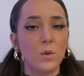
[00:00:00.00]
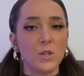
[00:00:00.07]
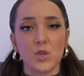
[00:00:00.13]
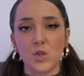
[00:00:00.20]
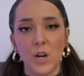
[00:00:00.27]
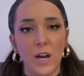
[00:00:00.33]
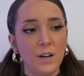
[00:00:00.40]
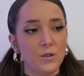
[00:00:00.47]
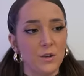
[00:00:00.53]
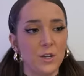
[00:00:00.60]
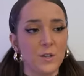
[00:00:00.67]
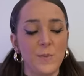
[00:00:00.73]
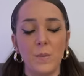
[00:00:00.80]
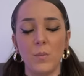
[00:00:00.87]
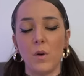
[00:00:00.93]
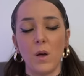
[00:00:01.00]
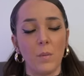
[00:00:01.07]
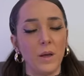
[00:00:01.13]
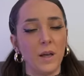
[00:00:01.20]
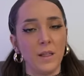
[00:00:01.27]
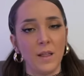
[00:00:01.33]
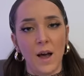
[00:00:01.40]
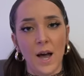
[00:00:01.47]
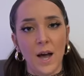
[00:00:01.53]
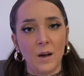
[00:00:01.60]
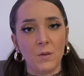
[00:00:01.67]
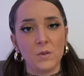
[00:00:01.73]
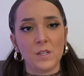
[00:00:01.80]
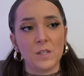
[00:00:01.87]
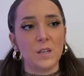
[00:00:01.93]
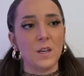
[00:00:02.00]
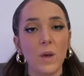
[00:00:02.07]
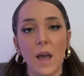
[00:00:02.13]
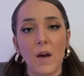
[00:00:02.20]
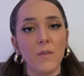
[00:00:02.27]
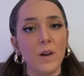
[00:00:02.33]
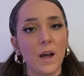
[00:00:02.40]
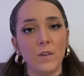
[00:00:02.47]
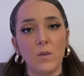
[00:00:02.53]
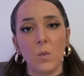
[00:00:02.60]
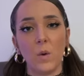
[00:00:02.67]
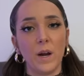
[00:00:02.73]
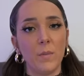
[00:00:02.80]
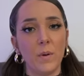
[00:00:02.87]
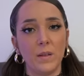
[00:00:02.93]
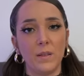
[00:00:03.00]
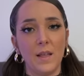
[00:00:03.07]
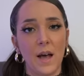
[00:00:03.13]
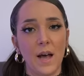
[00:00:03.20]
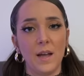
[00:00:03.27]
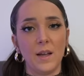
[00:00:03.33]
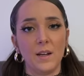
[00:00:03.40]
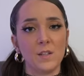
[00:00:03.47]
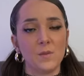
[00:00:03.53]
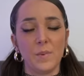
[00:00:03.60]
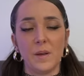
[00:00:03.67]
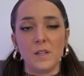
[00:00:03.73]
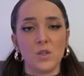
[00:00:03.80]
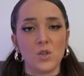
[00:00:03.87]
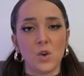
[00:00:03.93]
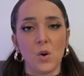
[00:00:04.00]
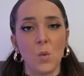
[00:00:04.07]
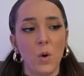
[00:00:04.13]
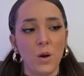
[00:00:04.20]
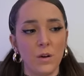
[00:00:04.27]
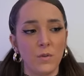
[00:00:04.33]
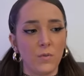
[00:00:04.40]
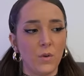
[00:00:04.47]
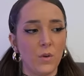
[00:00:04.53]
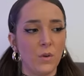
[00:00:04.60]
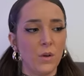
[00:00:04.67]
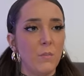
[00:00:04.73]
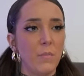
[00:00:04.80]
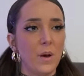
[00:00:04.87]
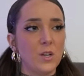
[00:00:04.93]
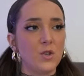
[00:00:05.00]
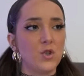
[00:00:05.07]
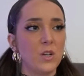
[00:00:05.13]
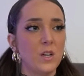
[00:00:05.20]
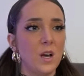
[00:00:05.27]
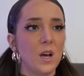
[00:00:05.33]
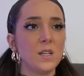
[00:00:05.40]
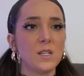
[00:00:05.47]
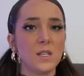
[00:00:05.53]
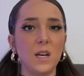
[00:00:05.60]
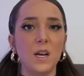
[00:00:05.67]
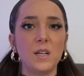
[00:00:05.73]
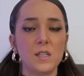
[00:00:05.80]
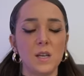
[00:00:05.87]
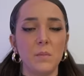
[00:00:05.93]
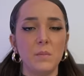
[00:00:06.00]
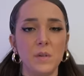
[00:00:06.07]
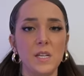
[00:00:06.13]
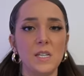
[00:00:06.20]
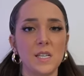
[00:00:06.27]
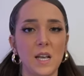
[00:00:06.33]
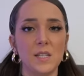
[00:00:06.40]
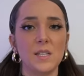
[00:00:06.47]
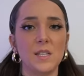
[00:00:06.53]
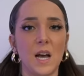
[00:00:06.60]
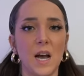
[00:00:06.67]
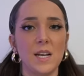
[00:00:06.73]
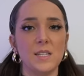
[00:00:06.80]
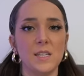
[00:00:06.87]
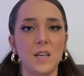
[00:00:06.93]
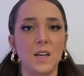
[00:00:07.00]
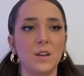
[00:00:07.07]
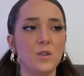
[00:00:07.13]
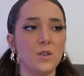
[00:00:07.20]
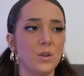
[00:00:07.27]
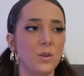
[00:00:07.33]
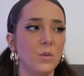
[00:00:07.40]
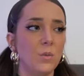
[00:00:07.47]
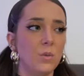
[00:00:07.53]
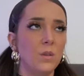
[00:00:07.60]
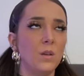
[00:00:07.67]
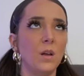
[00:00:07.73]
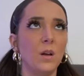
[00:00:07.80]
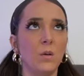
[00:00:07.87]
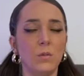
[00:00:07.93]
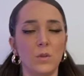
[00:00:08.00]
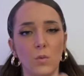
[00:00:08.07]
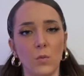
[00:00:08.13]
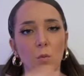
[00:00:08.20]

with strangers, people coming in the house. We haven't had to worry about that, and it's been so wonderful. But she does need some desensitizing to, you know, the